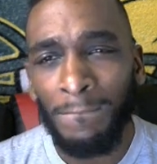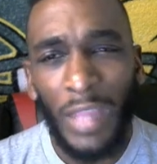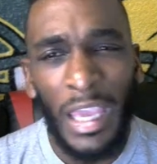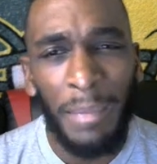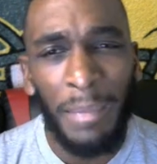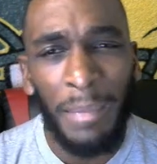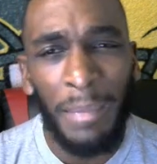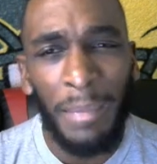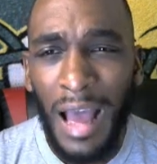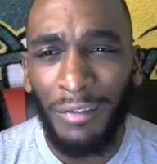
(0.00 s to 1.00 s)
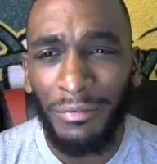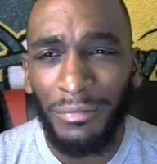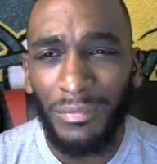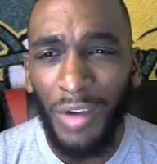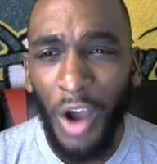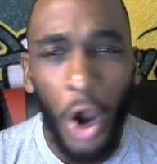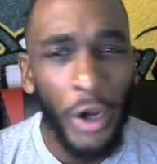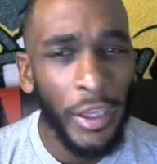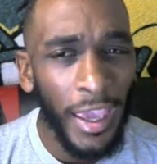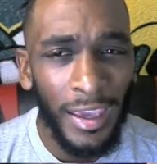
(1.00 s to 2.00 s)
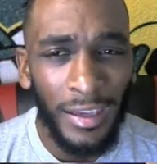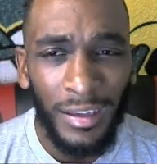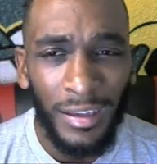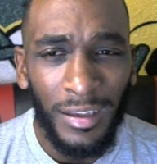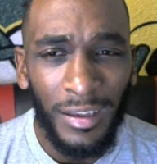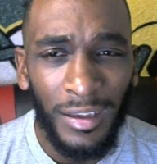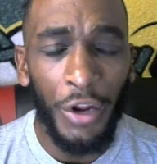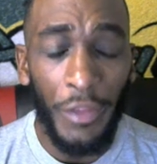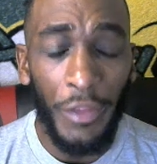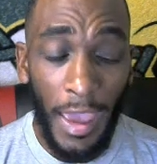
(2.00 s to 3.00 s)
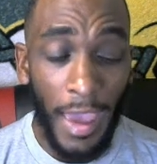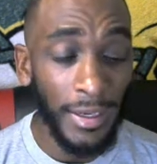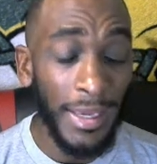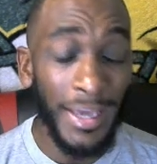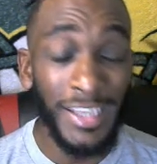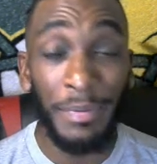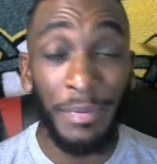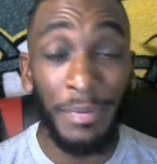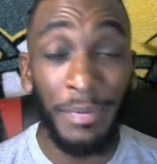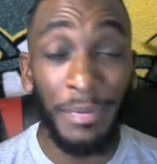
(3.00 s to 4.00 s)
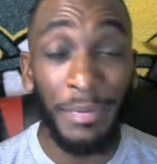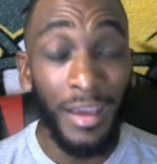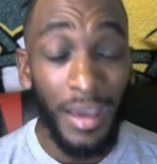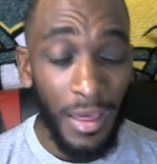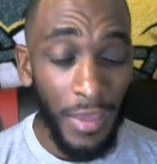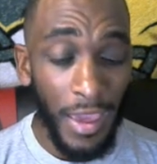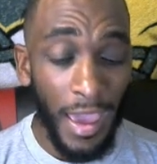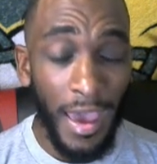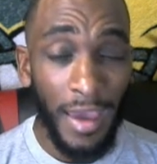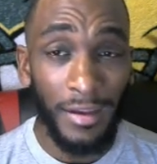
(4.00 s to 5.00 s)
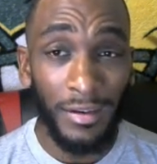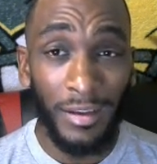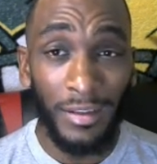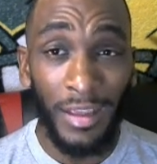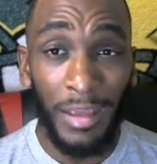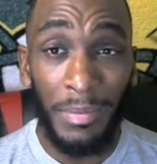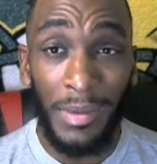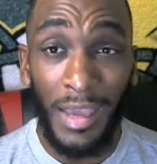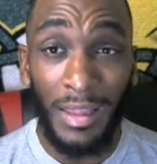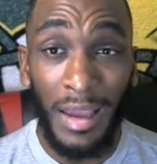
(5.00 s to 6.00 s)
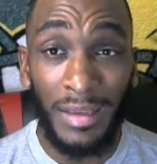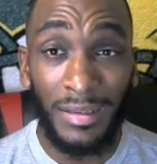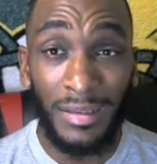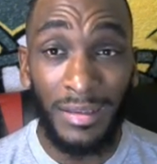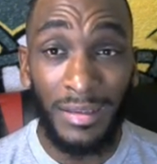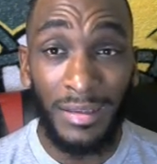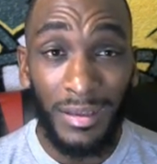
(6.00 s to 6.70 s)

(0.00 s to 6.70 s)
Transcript: NBA Live, arcade. You know, they had ESPN. They had the NBA license.